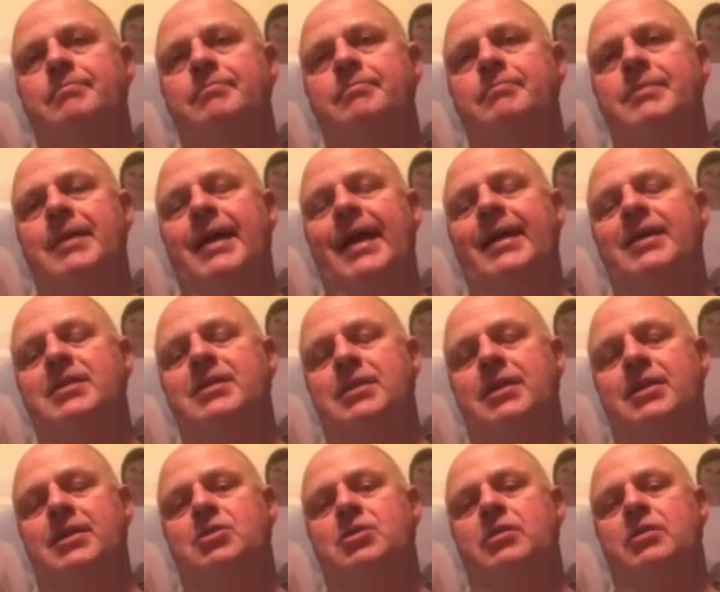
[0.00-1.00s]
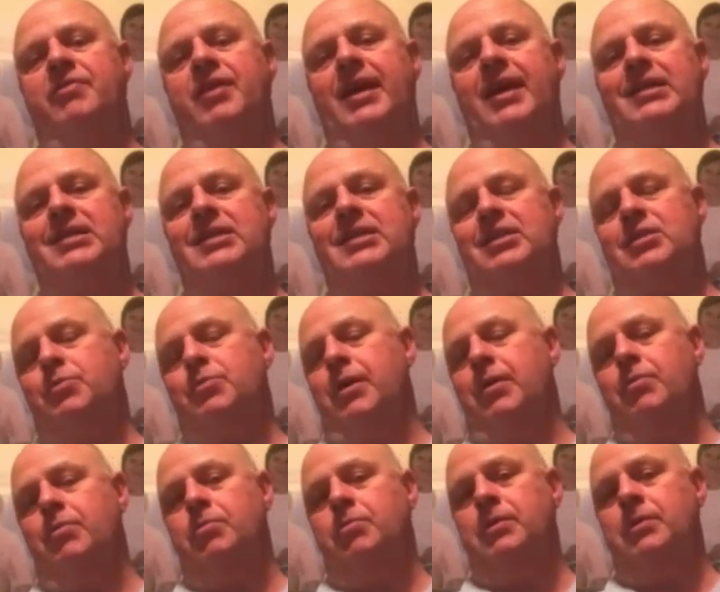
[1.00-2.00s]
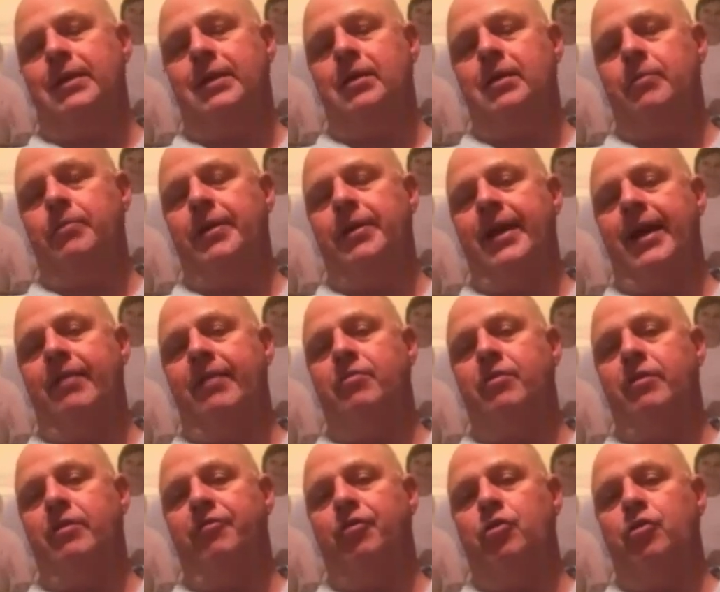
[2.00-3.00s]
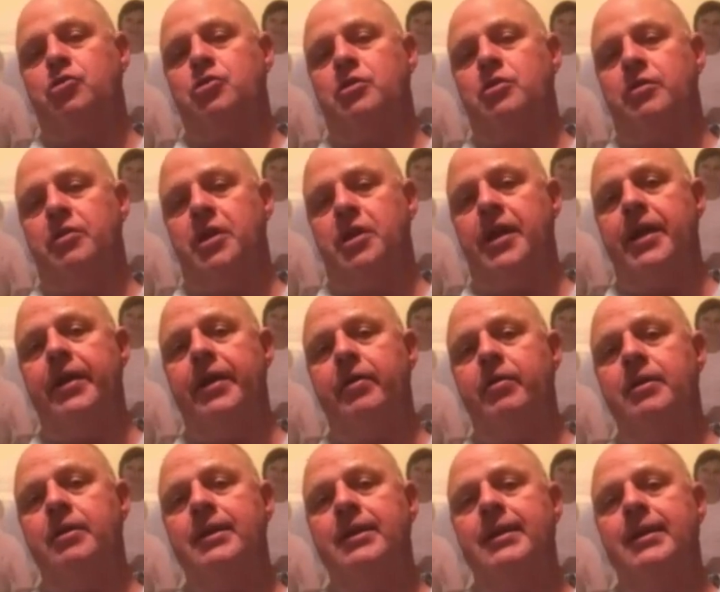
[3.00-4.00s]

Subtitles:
access to the vaccine is probably going to be after the first of the year.